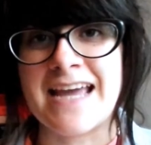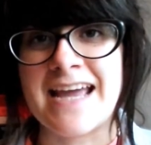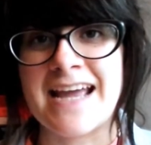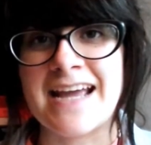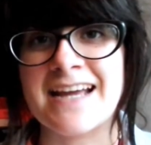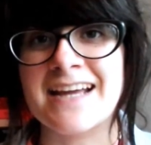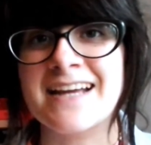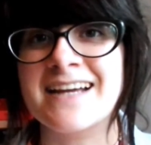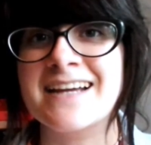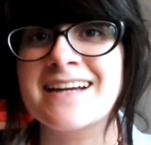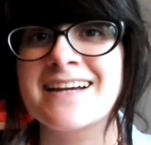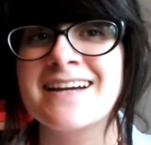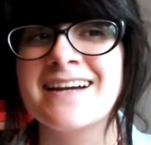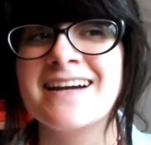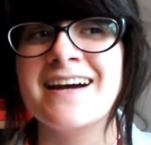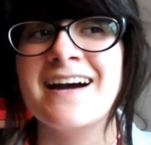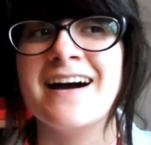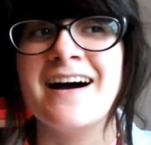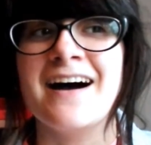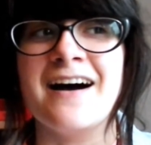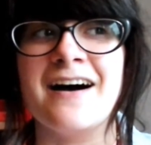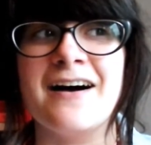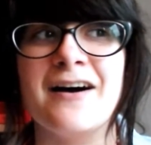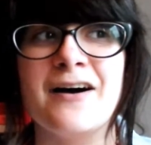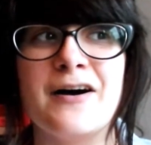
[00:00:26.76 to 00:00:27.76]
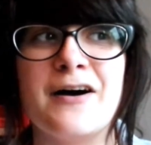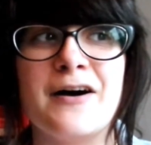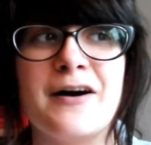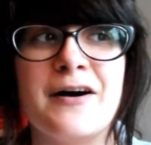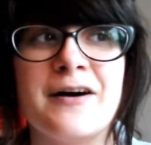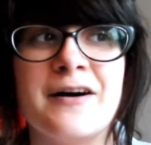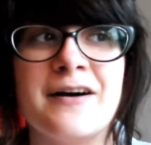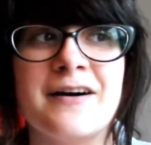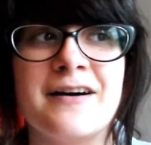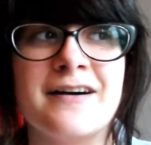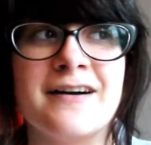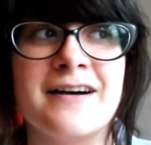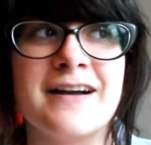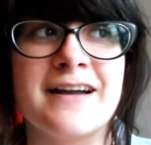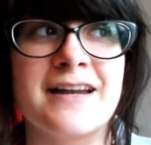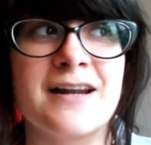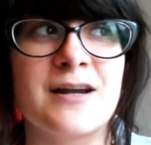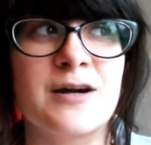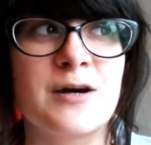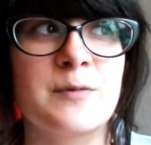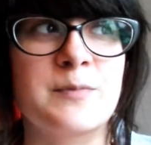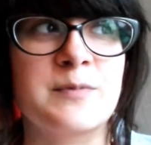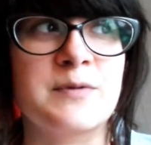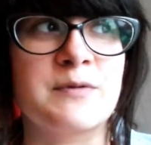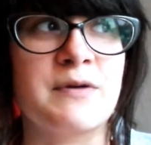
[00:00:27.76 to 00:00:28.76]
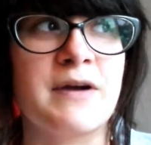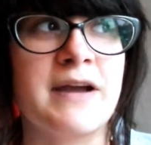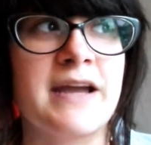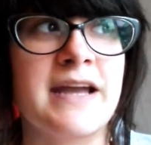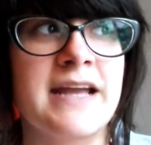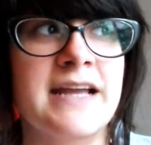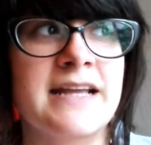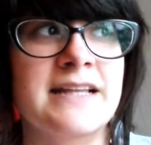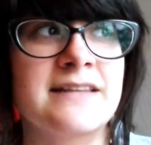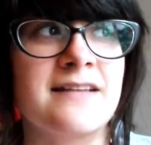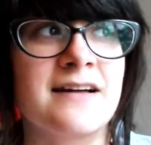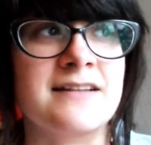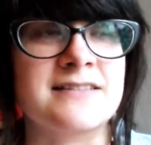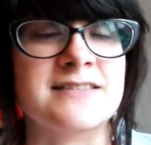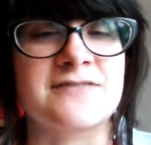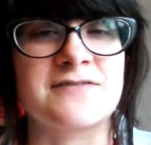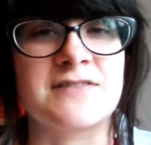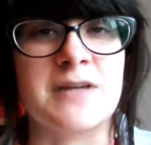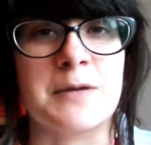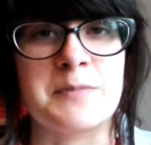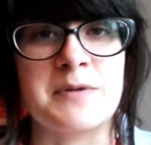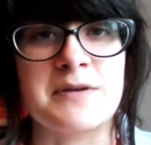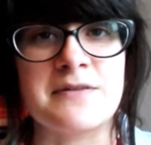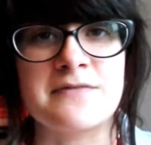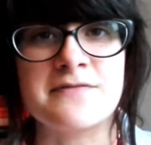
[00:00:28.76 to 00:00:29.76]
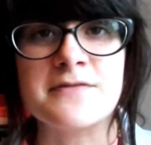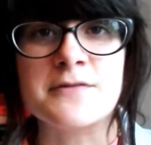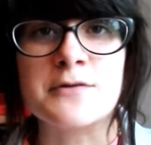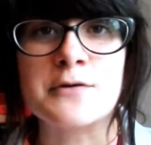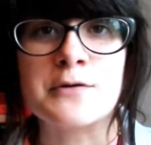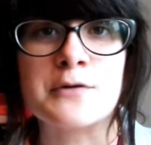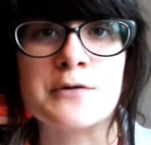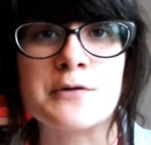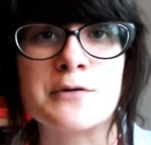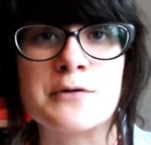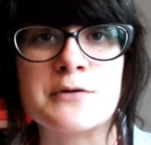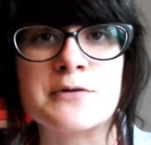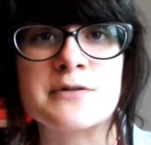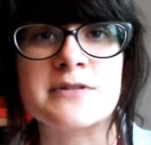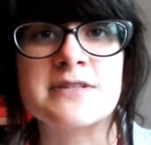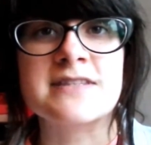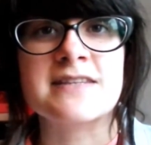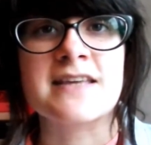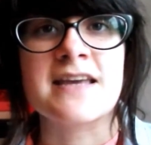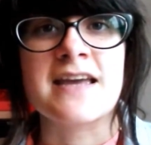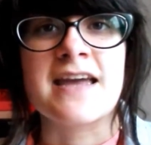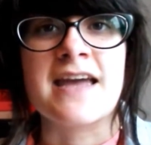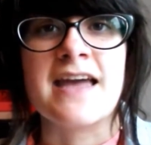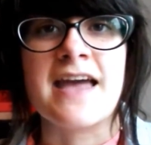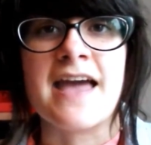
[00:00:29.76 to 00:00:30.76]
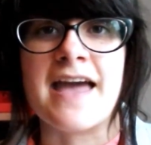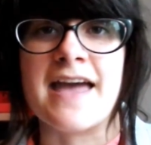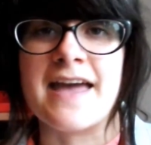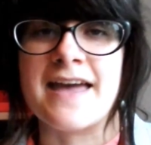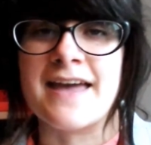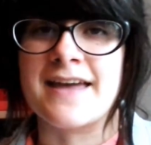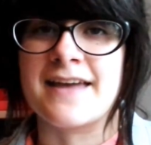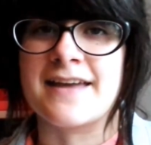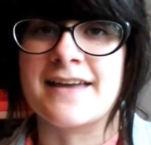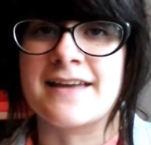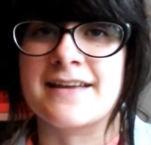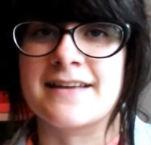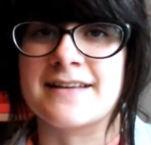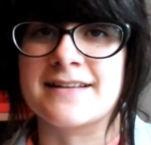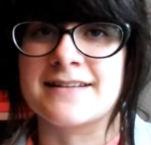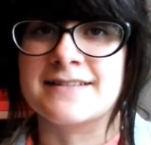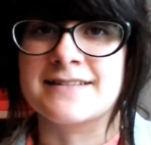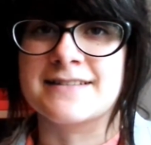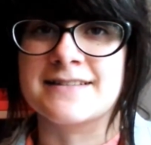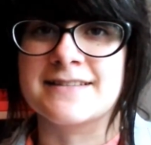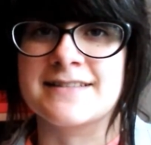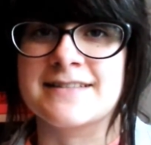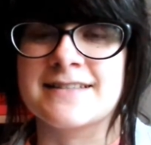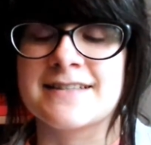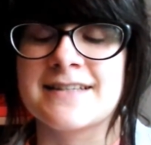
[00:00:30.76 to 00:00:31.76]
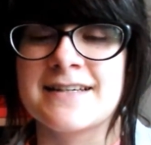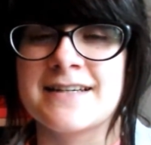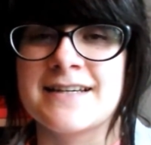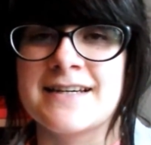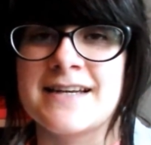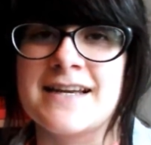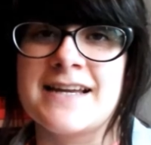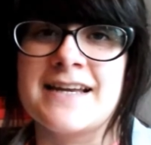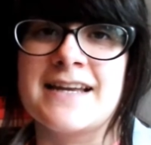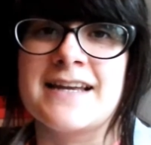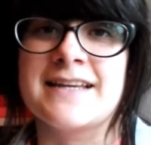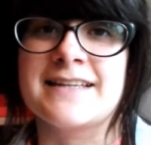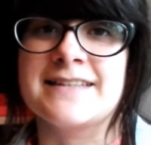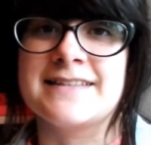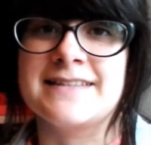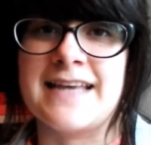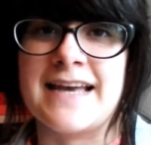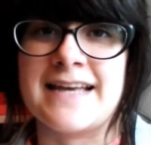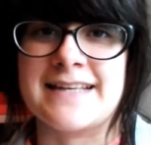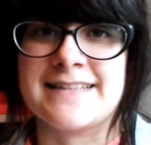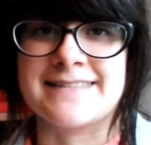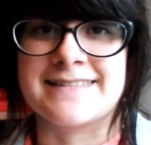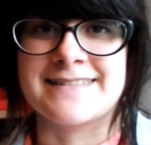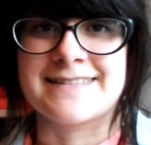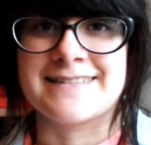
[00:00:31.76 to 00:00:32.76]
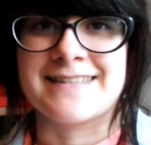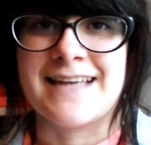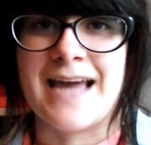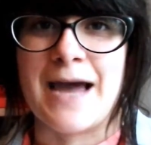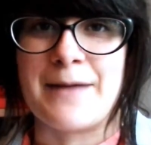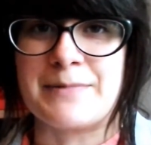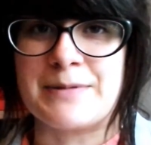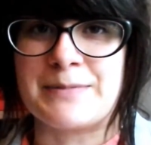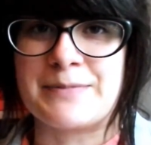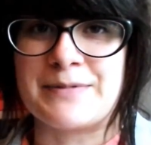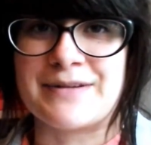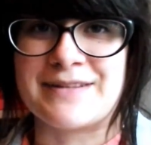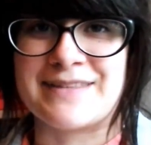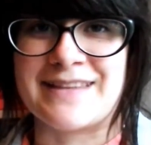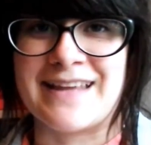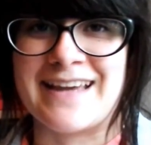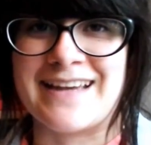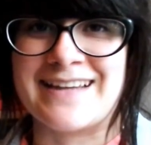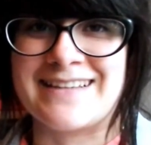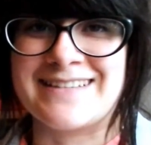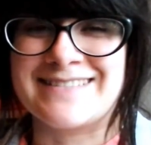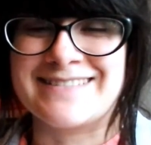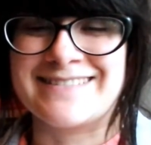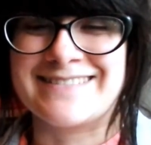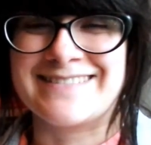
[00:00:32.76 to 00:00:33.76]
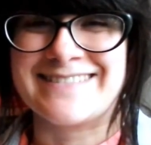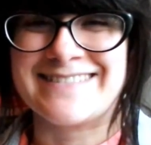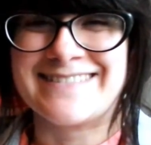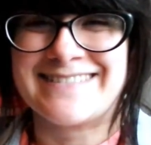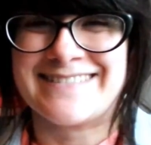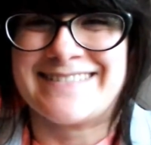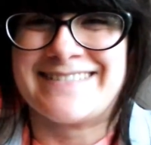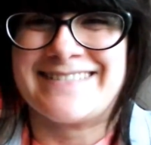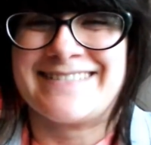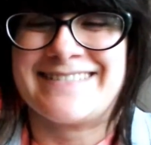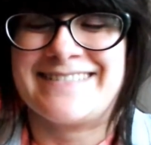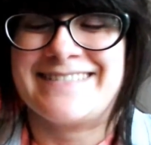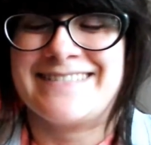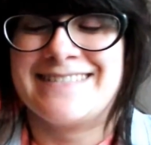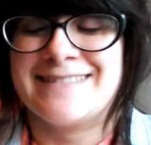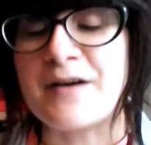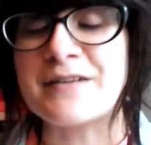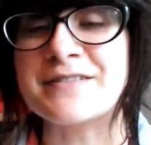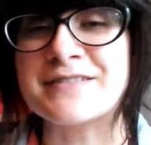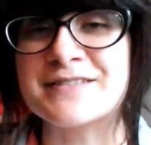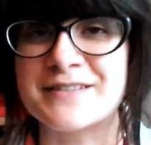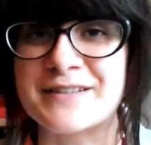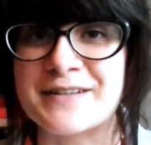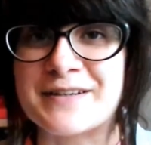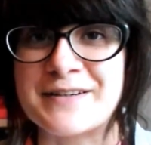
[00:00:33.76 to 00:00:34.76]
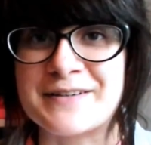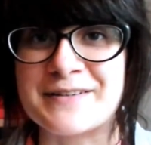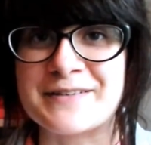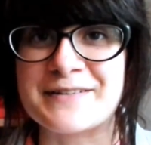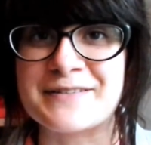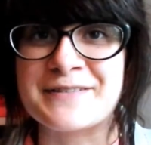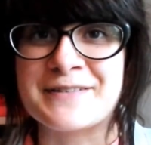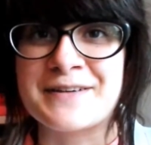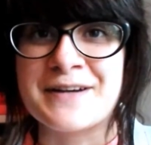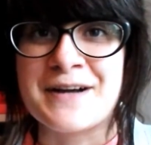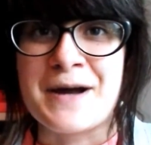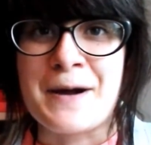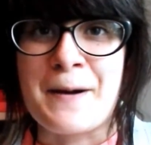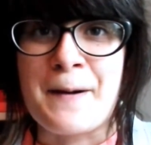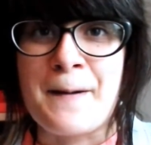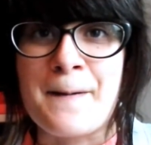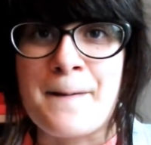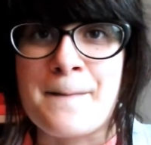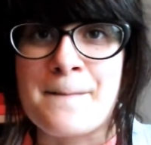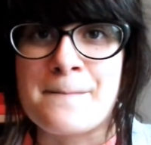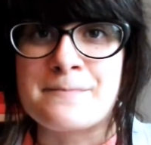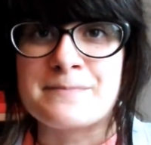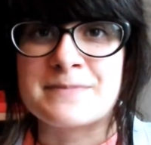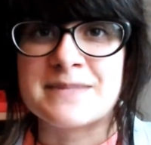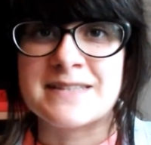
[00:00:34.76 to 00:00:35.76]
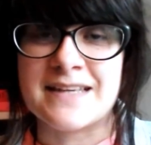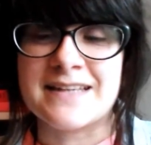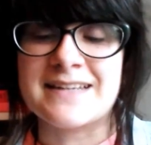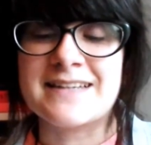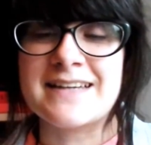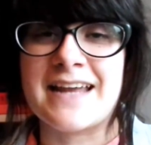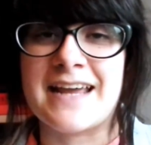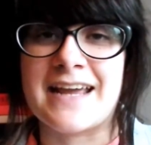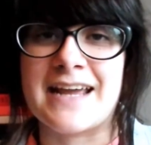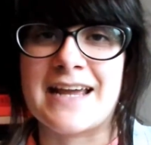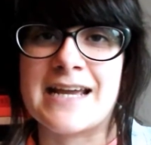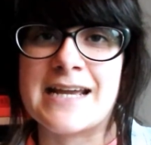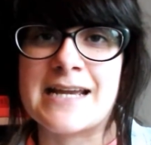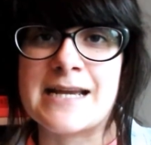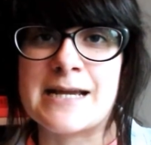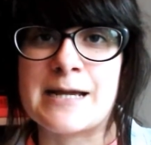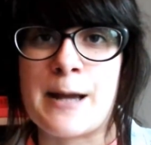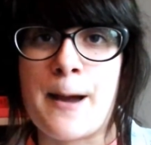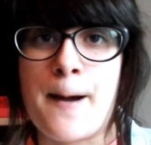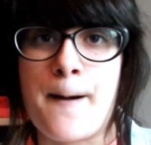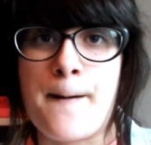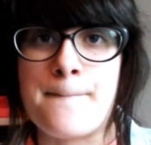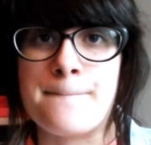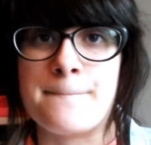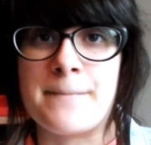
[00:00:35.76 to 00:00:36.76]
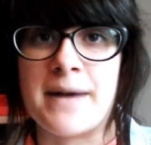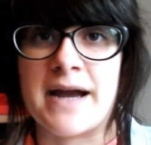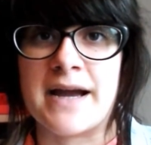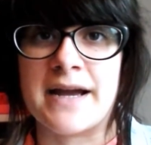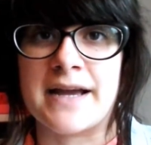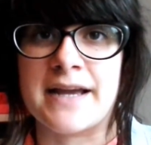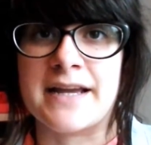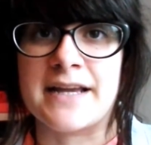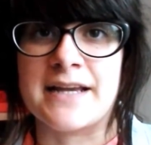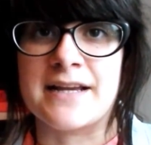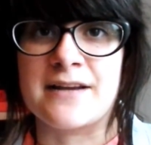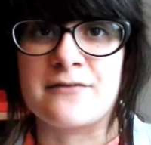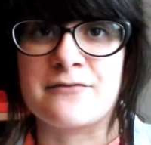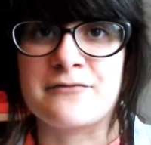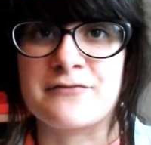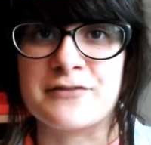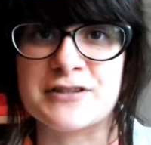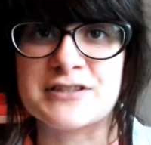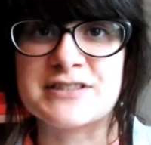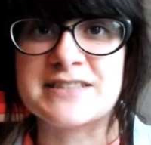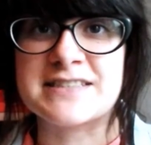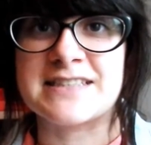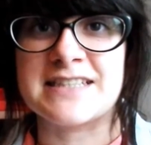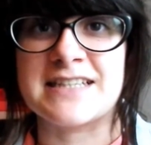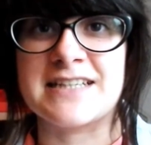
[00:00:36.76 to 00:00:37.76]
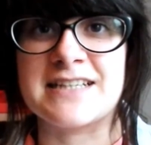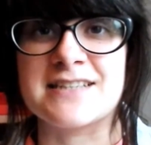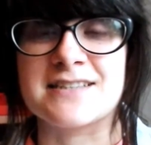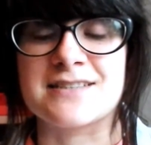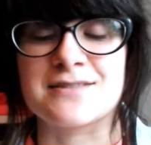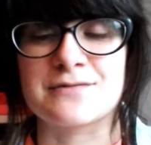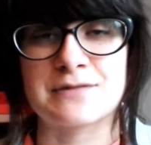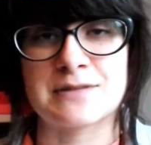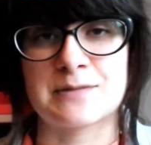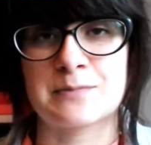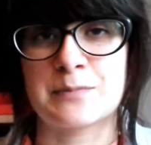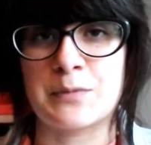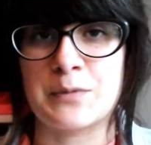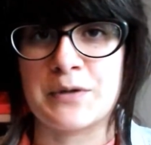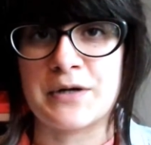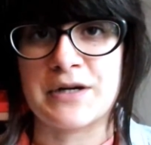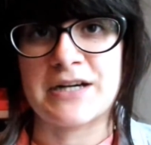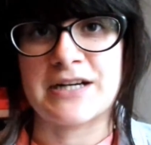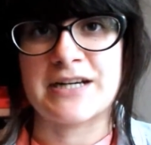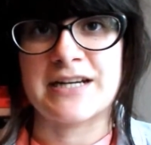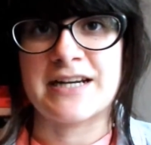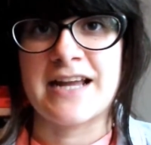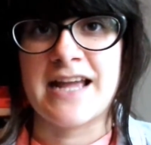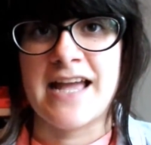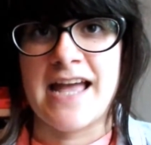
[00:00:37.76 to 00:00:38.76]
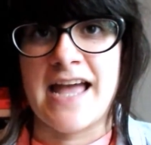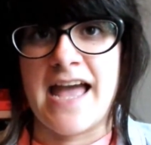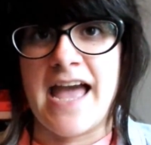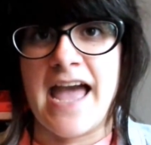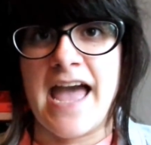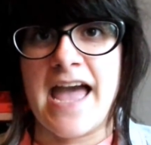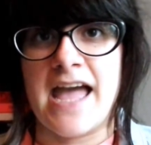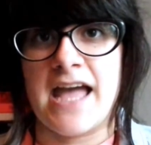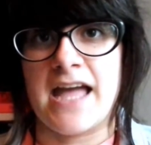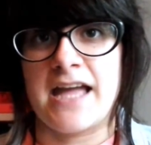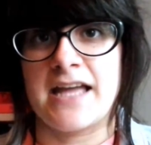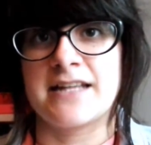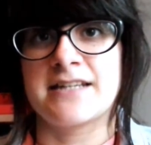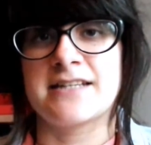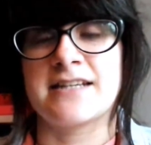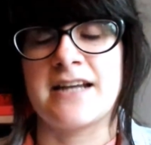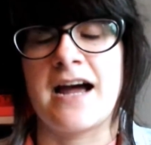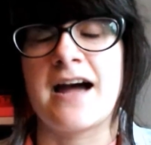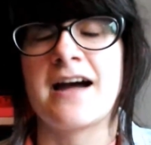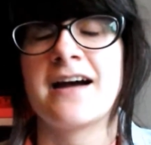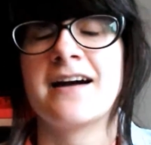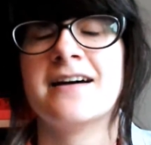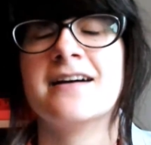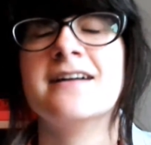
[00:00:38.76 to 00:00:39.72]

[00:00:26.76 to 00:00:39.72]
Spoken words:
day. And I hope you ate lots of yummy foods, and yes, happy birthday. Also, Sunday, my first niece was born, and